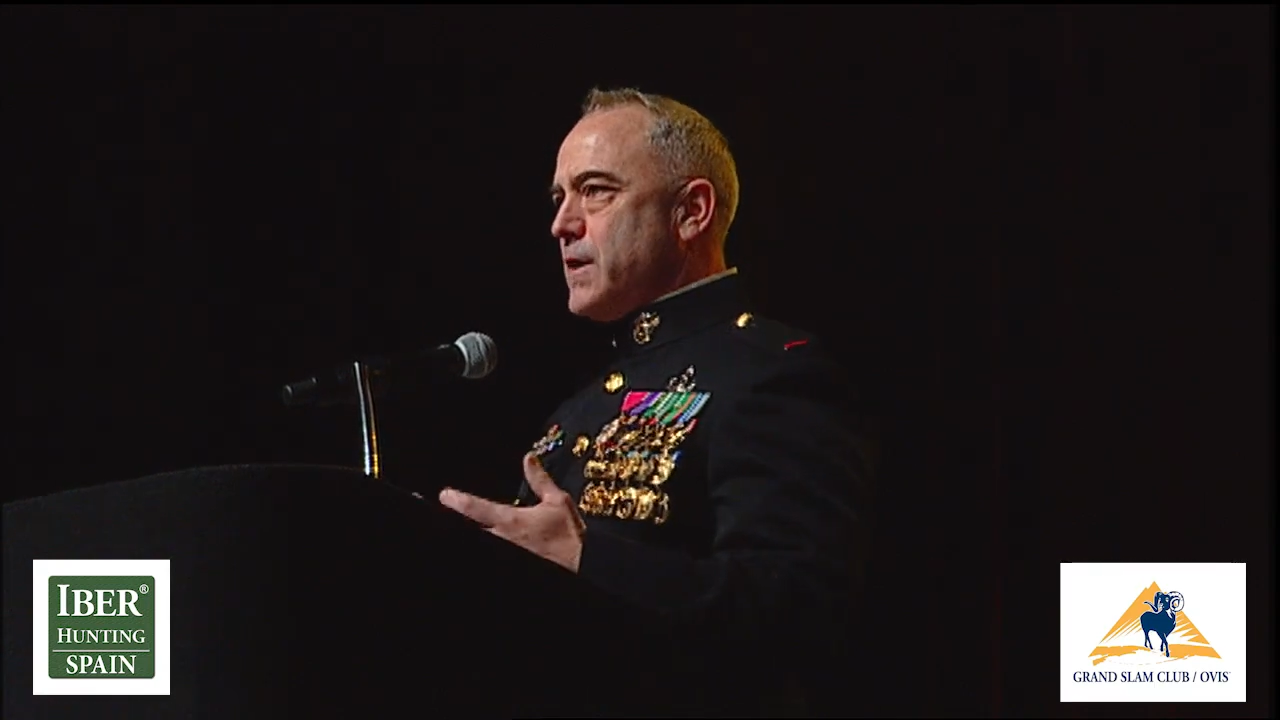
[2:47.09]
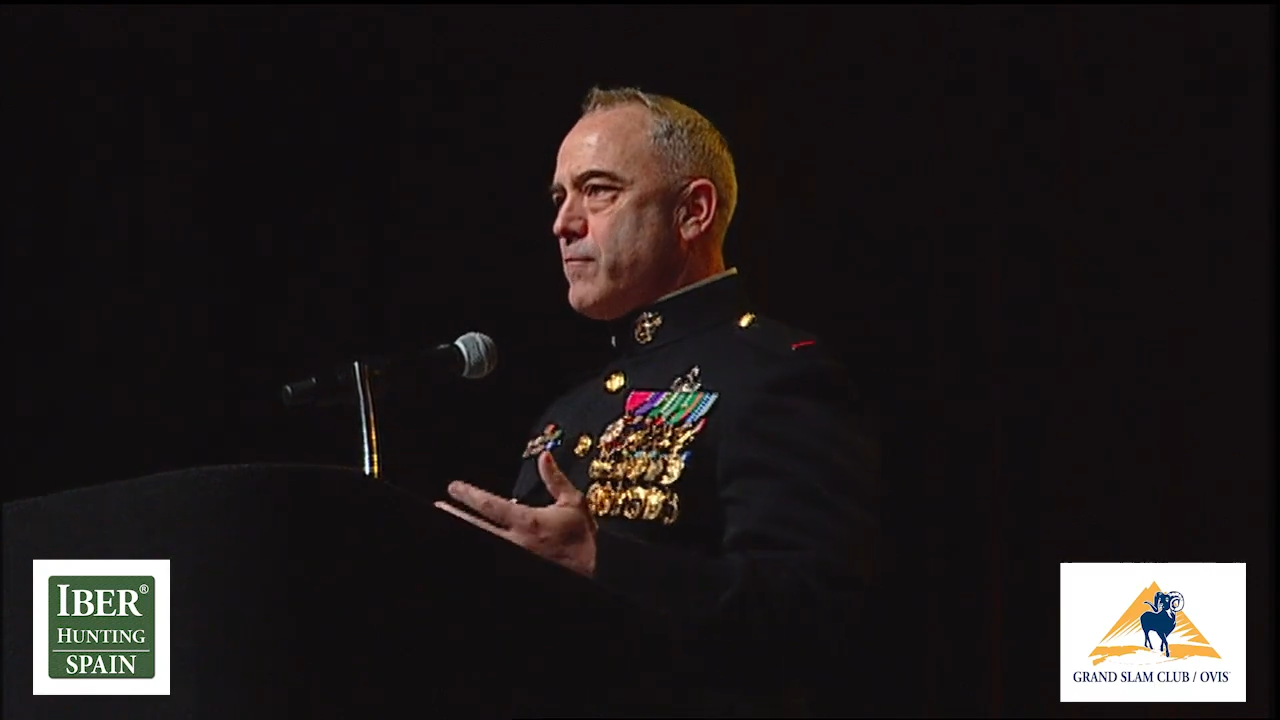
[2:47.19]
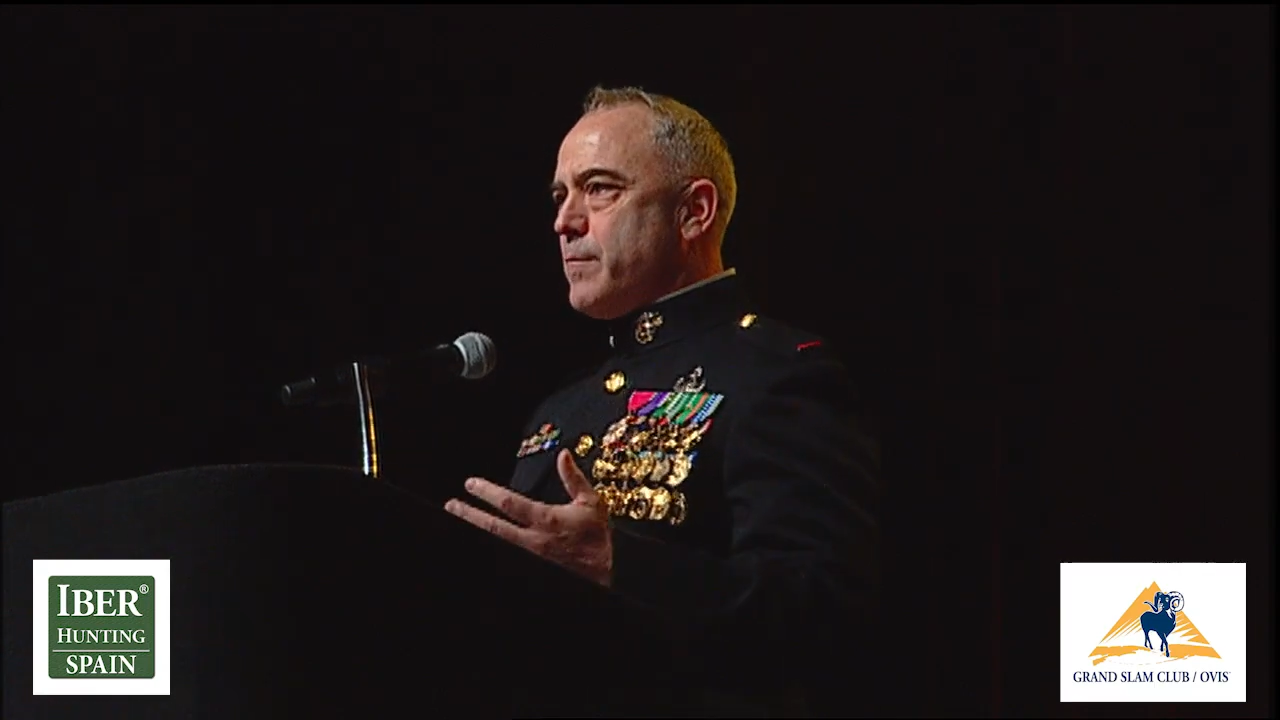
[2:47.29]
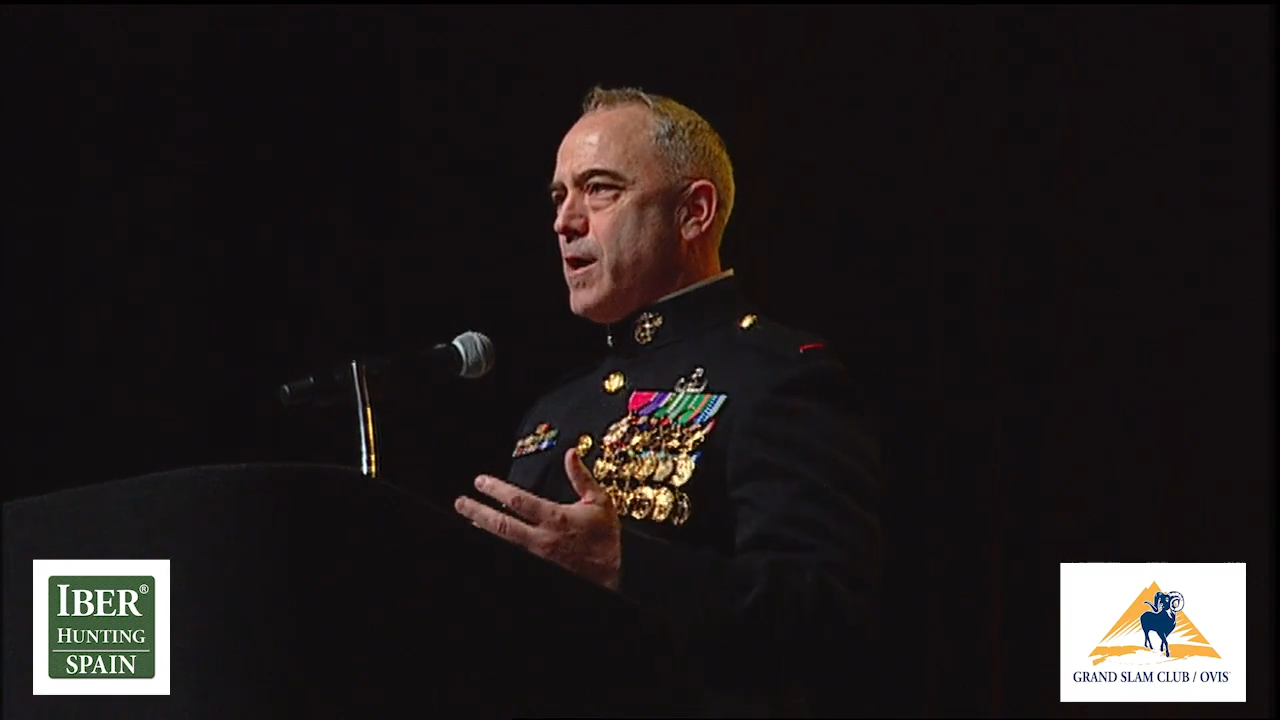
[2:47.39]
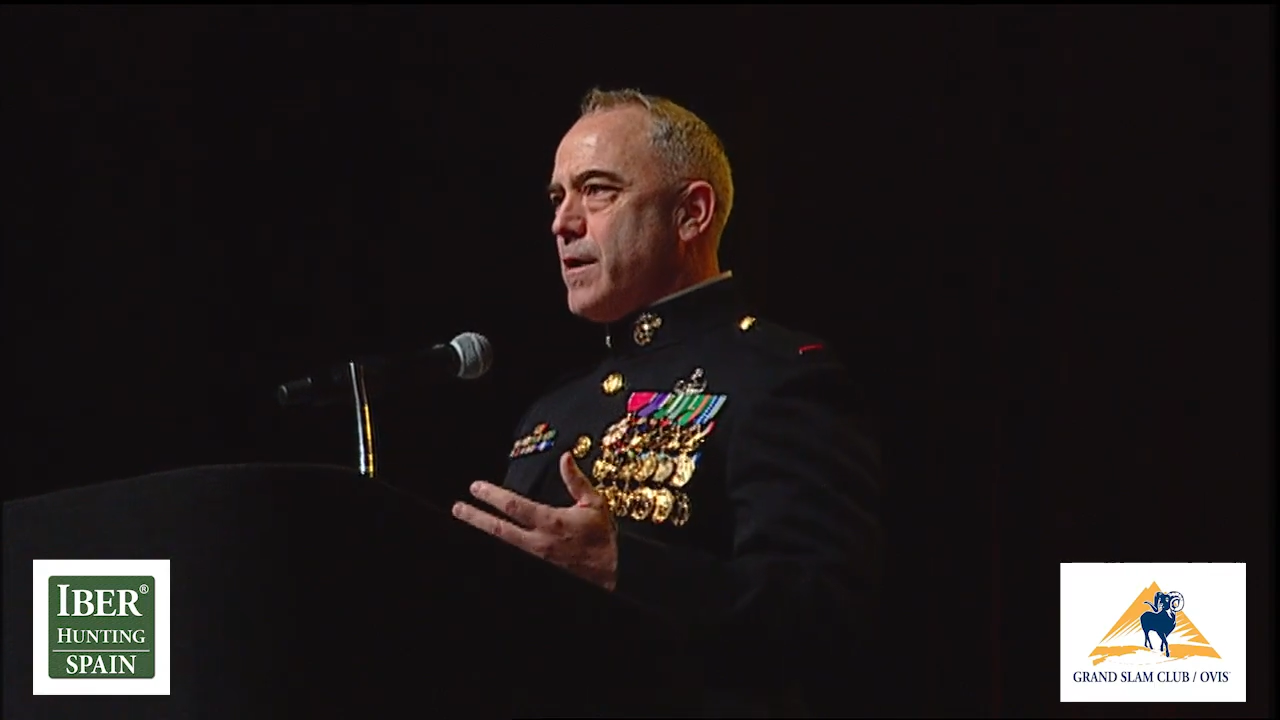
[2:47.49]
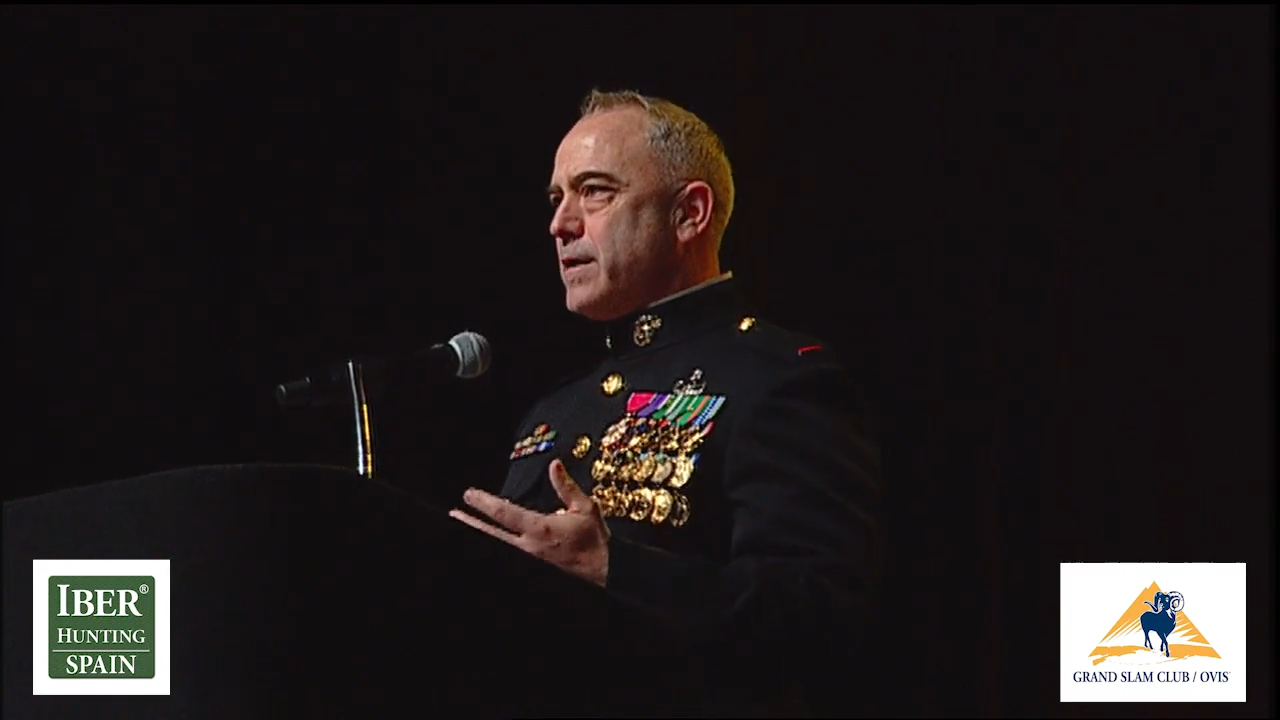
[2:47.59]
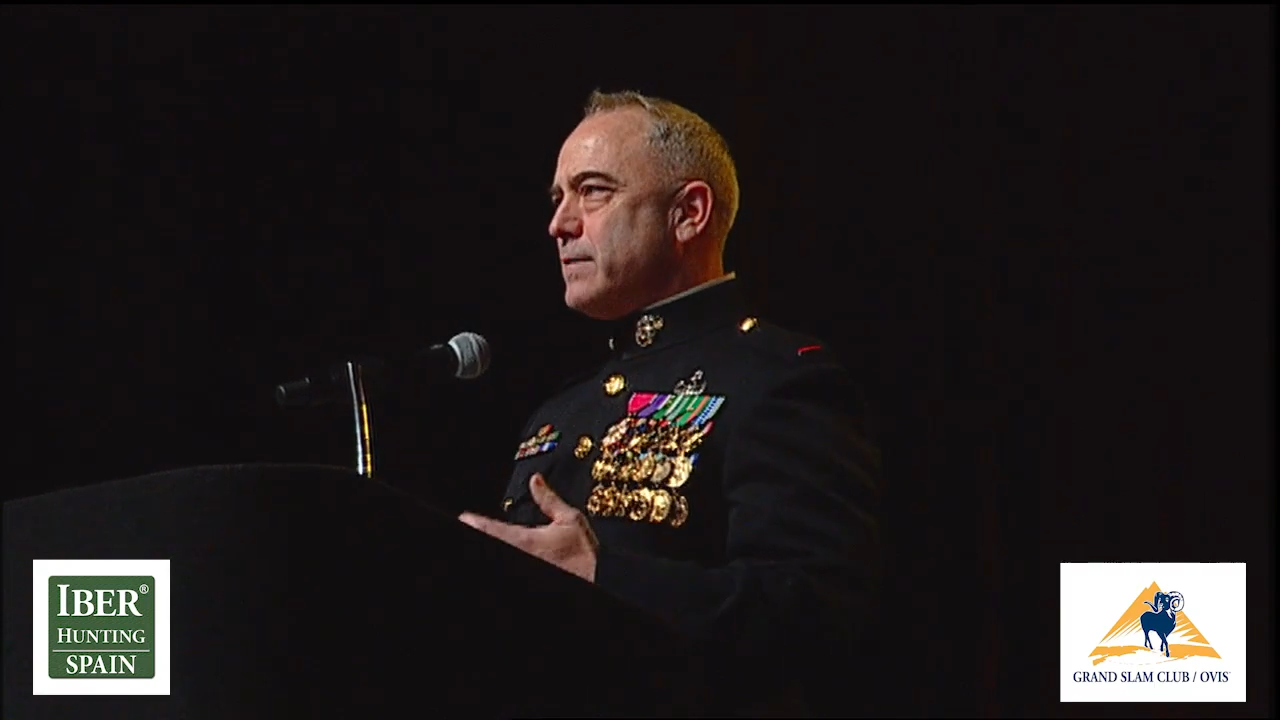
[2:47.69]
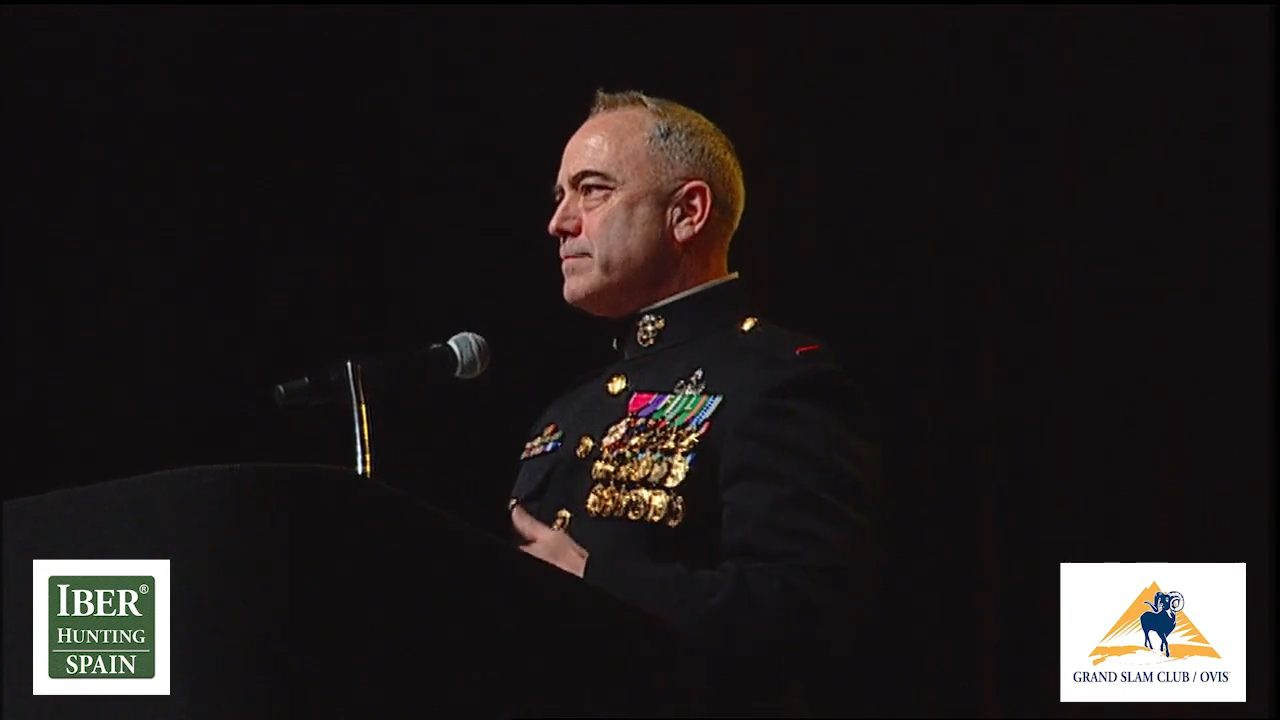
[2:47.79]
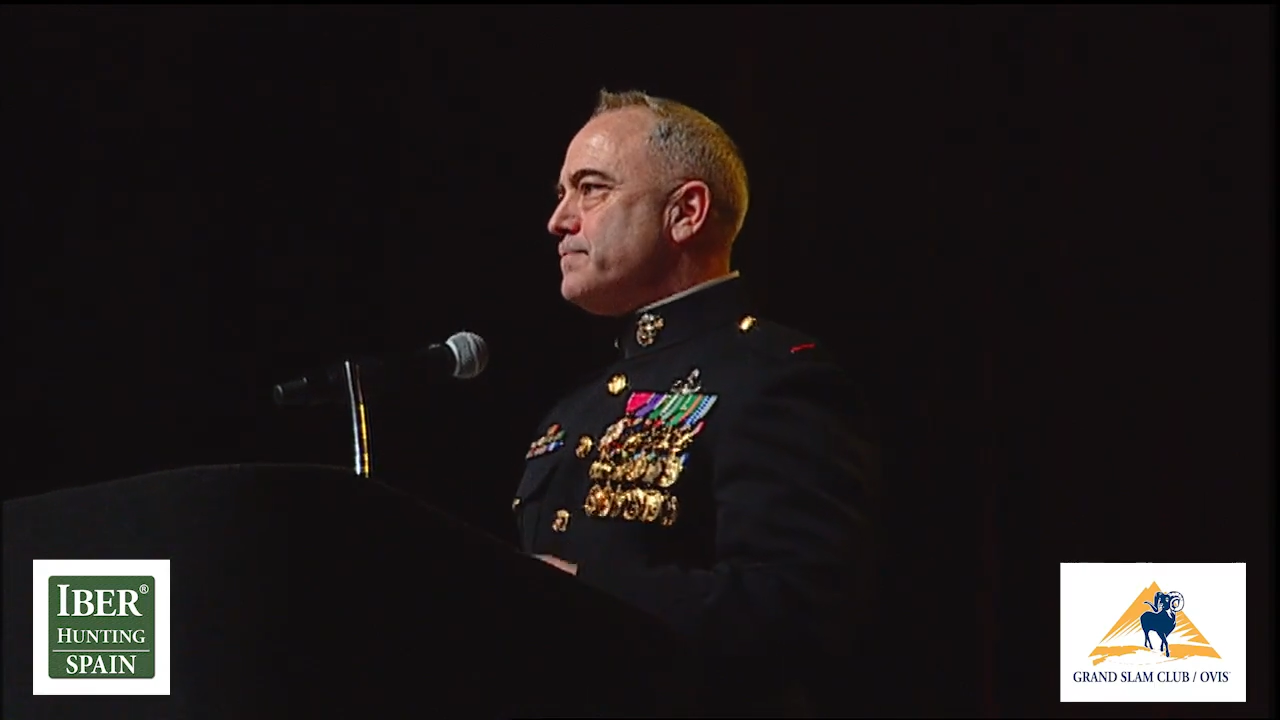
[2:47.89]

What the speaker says: to everybody,